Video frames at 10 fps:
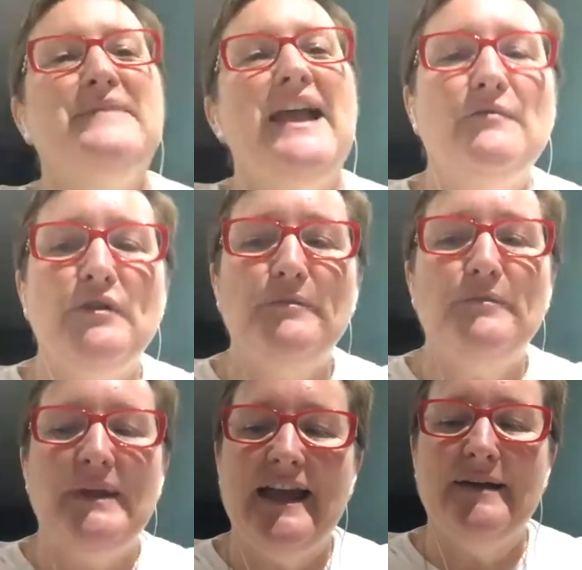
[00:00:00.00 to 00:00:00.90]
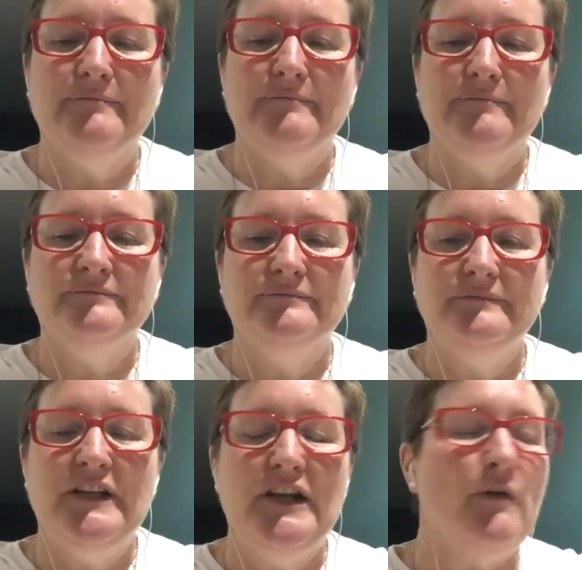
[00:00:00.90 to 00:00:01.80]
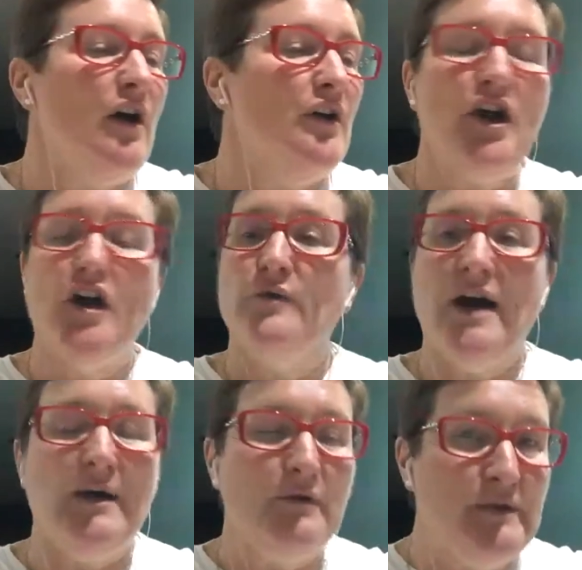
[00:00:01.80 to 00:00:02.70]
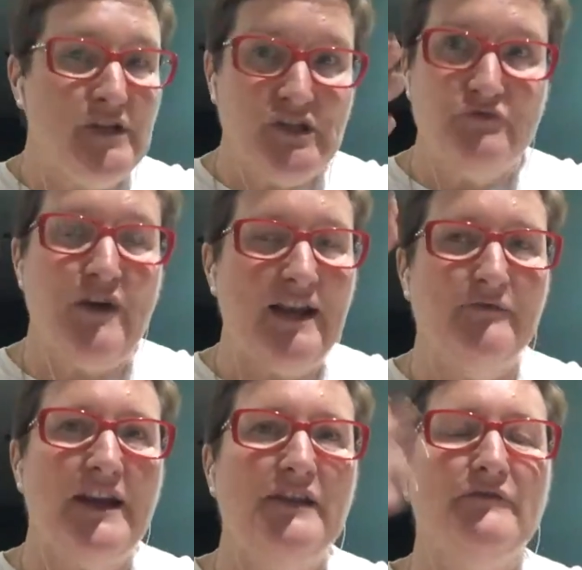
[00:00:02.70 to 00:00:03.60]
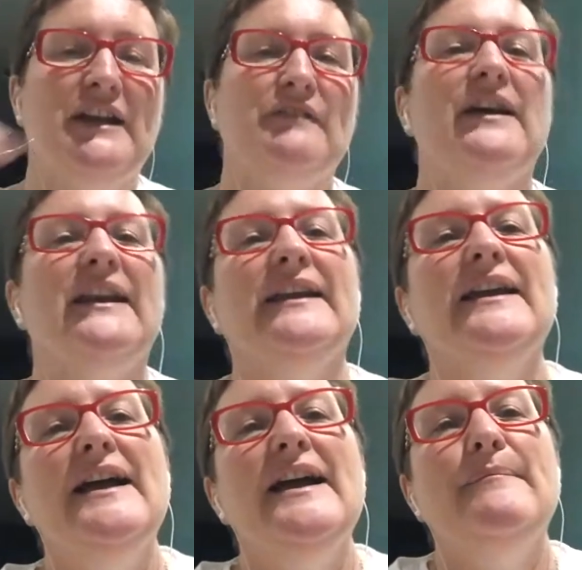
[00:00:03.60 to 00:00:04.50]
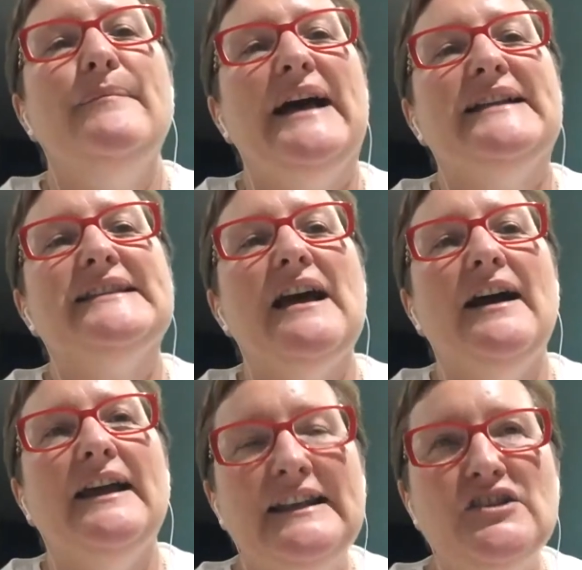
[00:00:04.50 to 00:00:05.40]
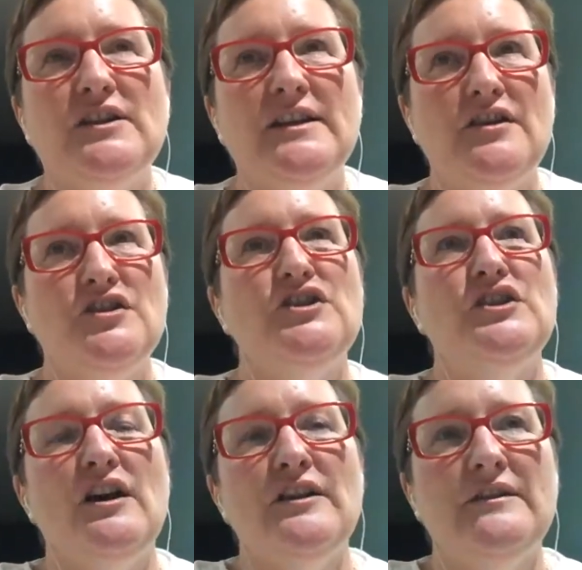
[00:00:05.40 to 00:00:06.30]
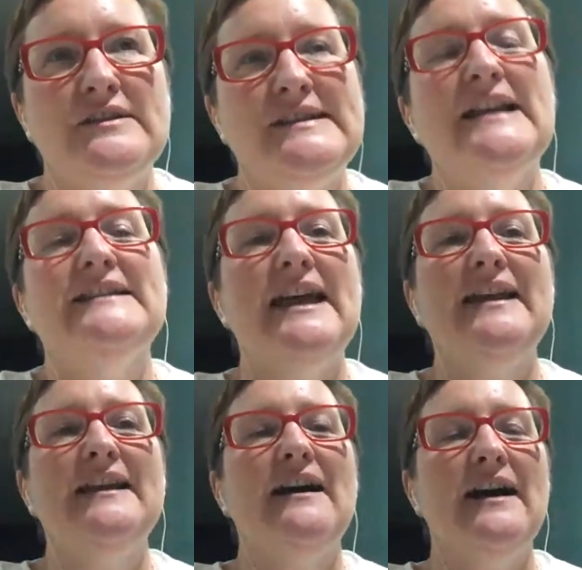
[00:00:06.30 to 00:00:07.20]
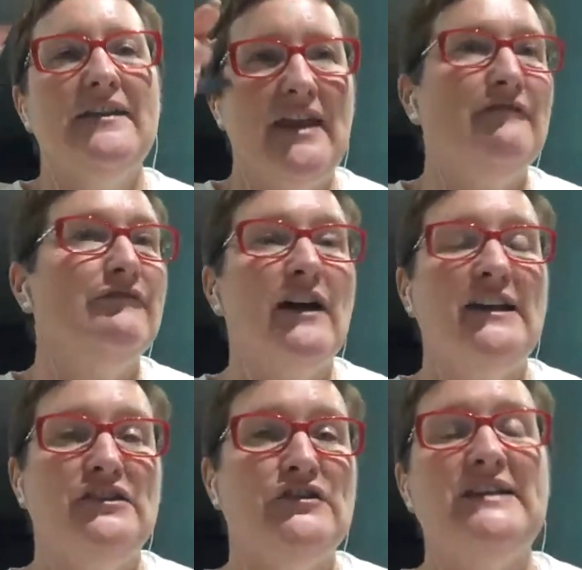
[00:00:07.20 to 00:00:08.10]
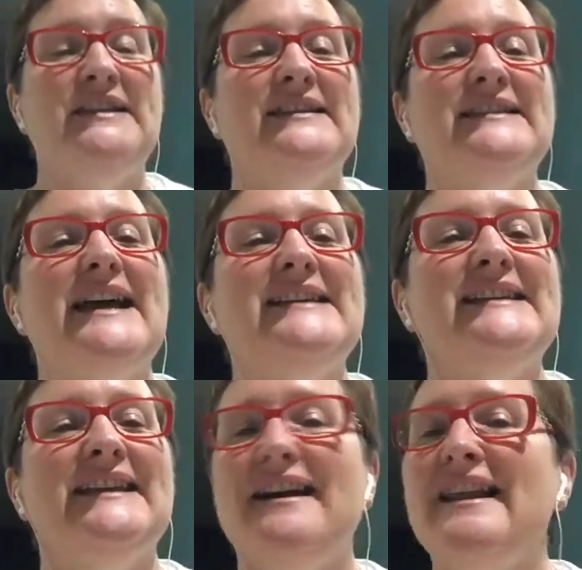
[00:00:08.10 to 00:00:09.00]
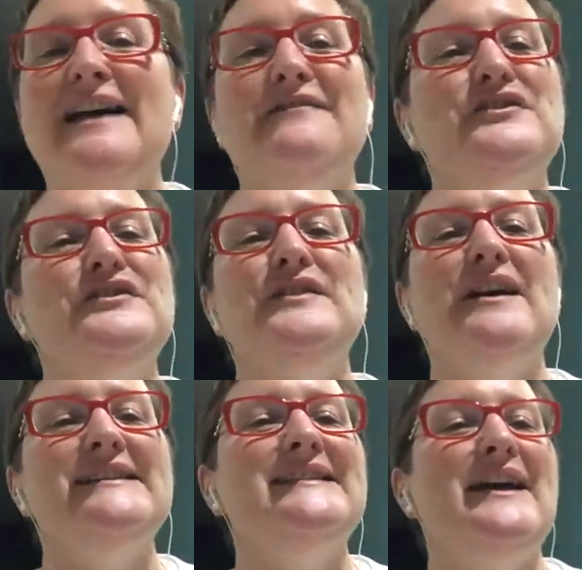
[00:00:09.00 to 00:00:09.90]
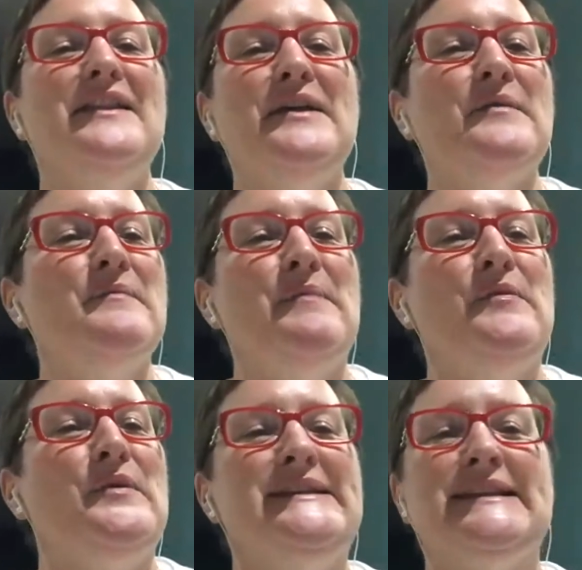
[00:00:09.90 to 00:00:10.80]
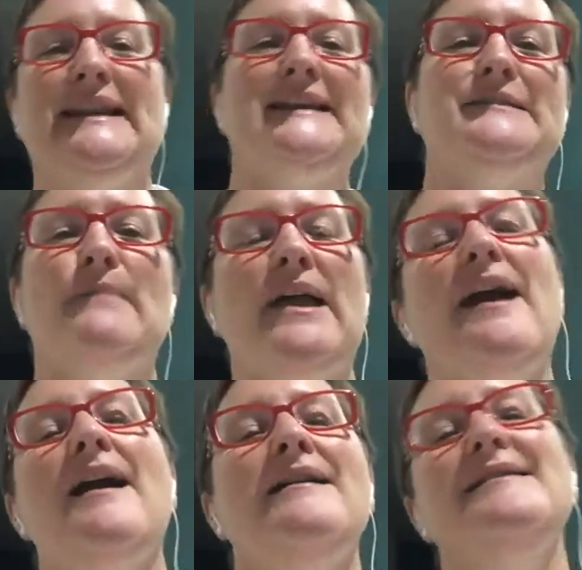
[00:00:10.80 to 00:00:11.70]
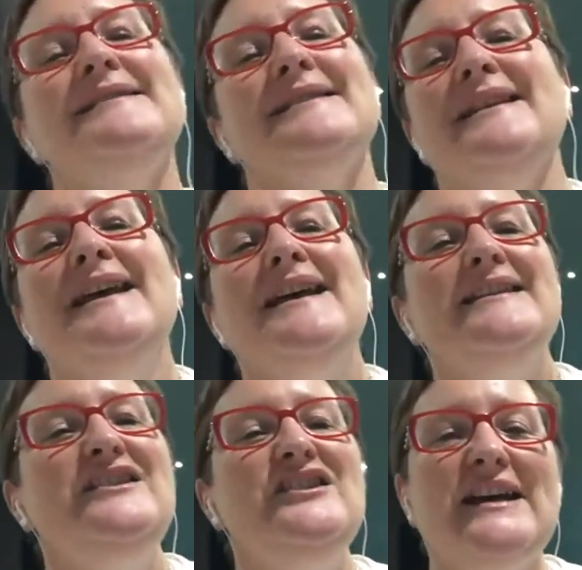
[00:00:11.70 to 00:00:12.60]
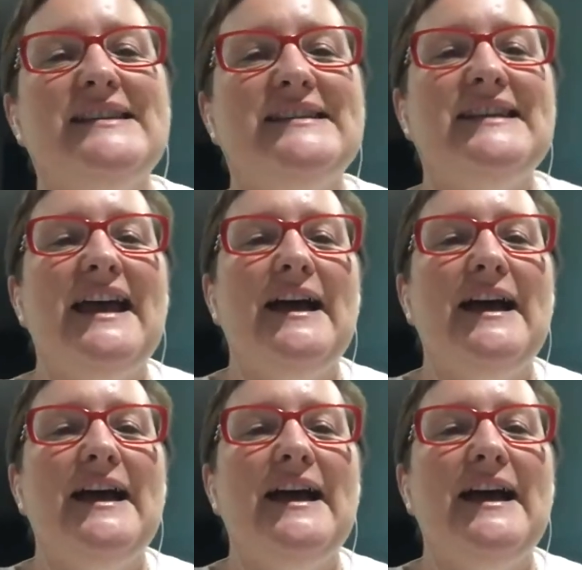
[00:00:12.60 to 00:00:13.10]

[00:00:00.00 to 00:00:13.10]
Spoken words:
I will be, on go. I will be just running. But I literally on Sunday, I then fly straight down to Tassie, and I'll have 2 nights down there with my boys, collecting my hugs and just